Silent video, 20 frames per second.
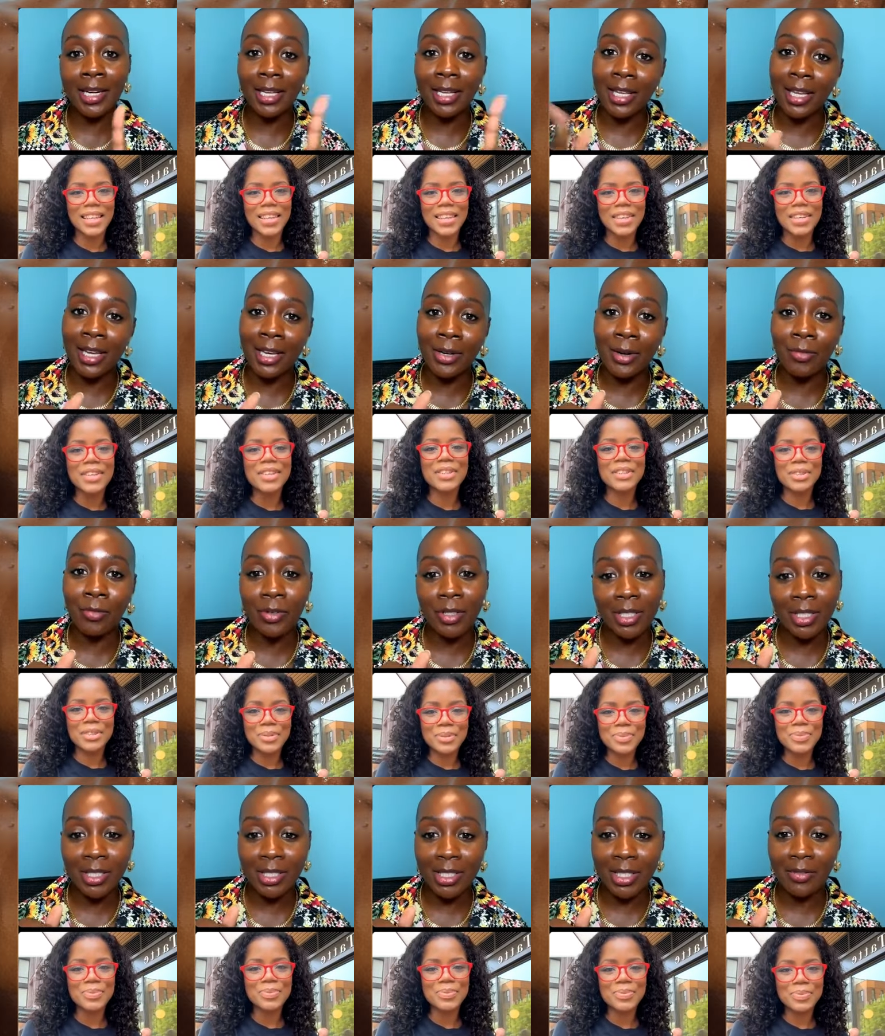Speaker 1: again for
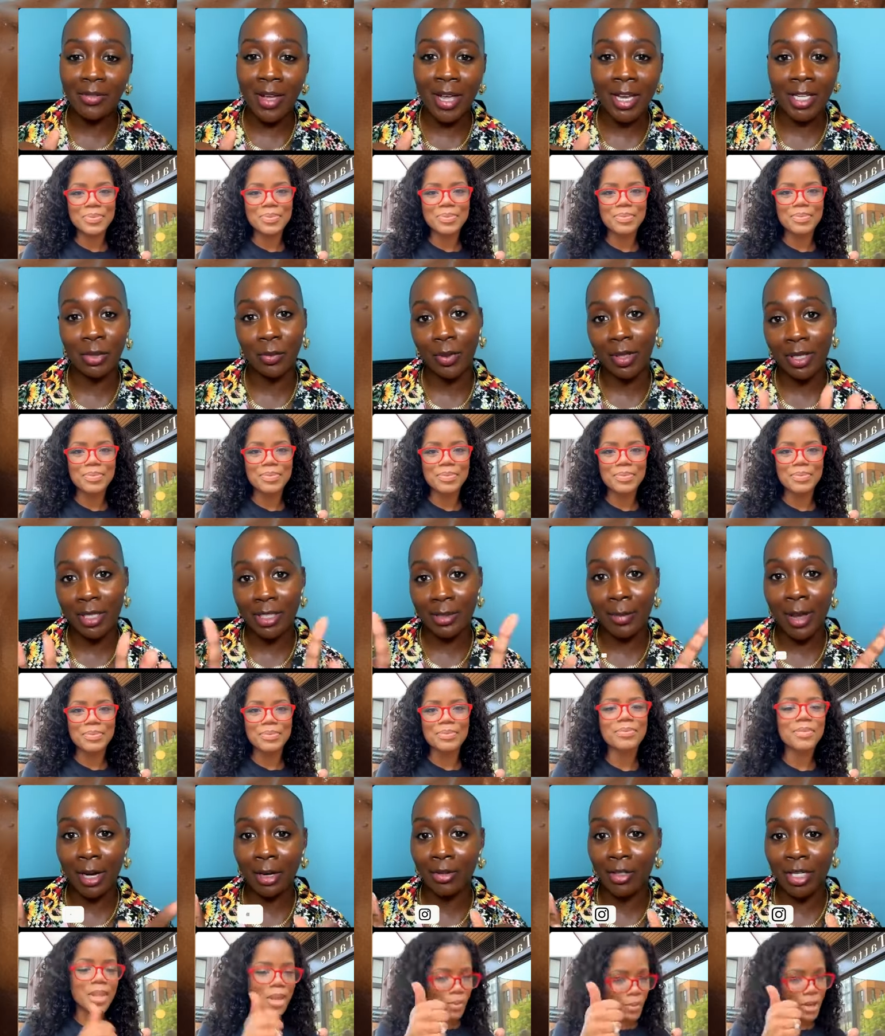D C Fashion Week, because
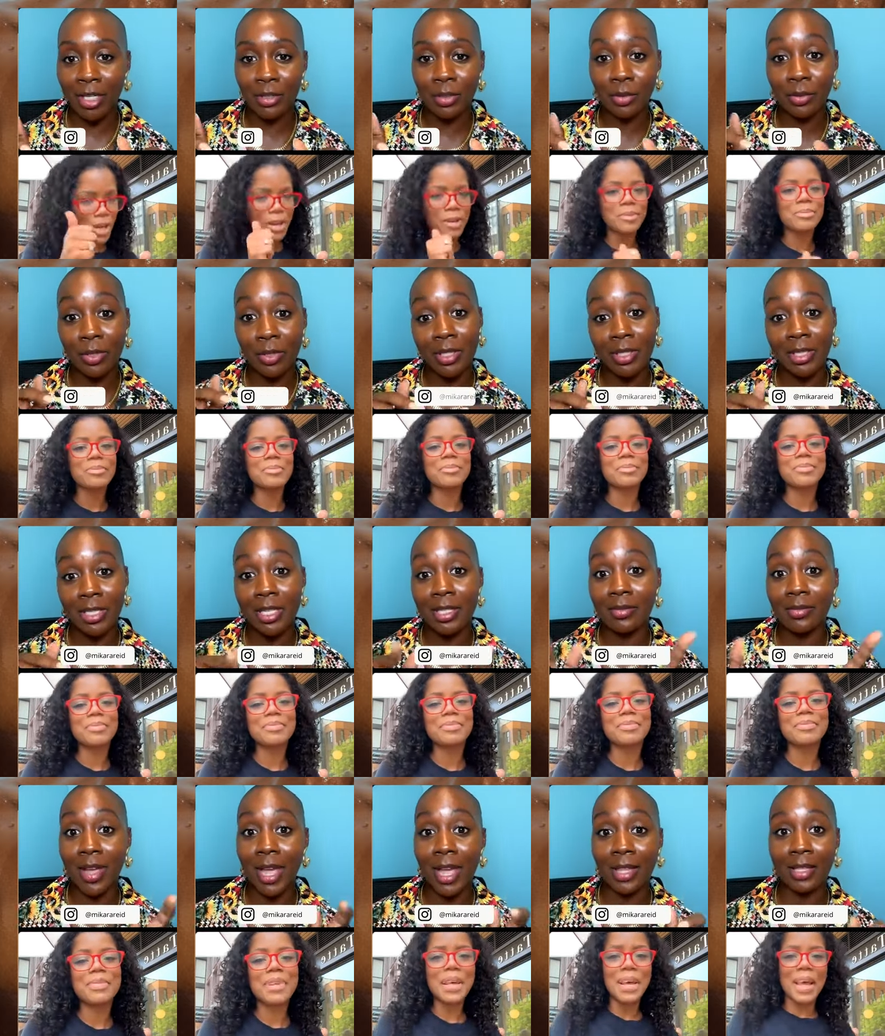my there prediction
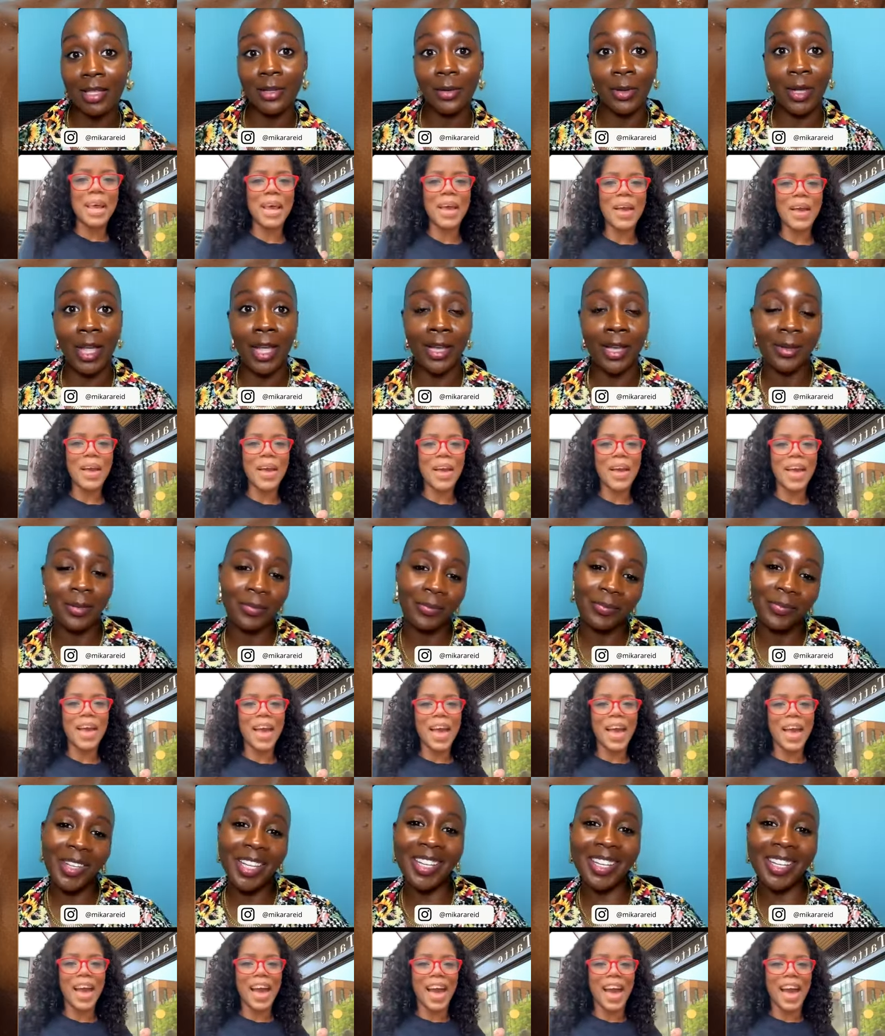is valid, okay? All